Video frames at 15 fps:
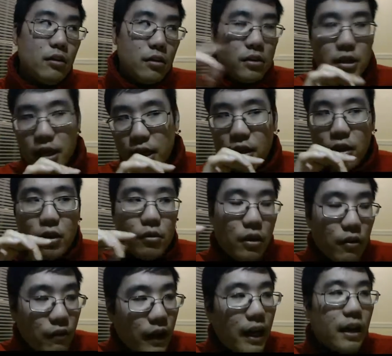checking with
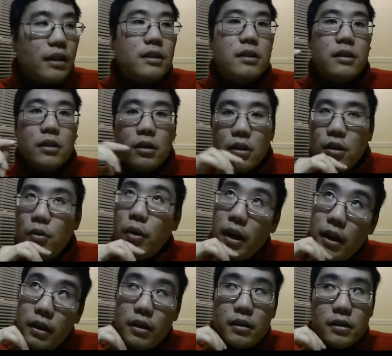facts to go,
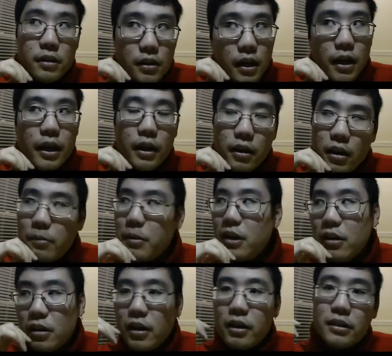wait, the sky, I
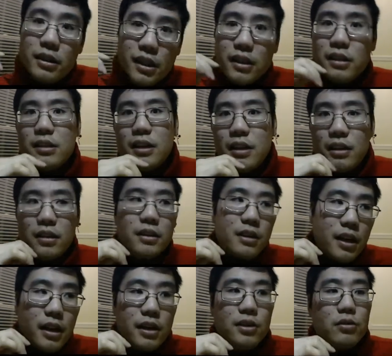mean, on sunset, the
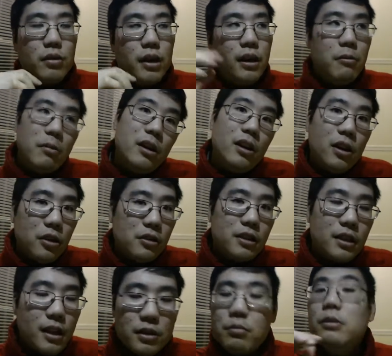sky is red, but no, the
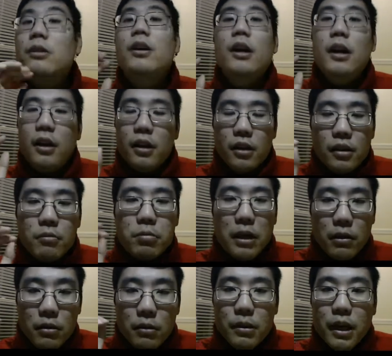sky is blue,
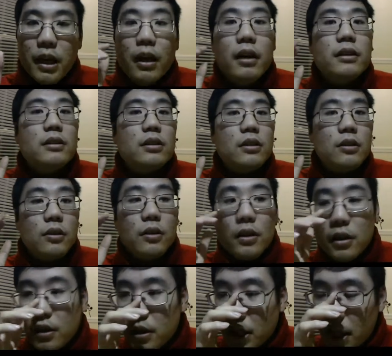blah, blah, blah. So
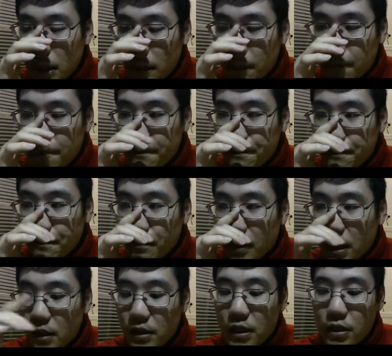
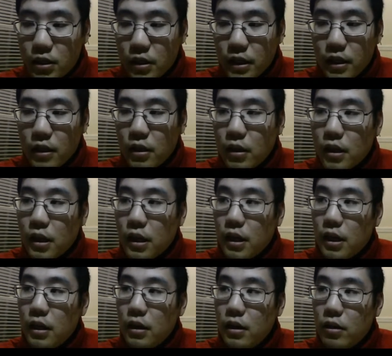essentially,
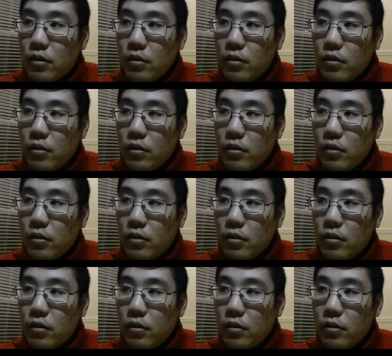a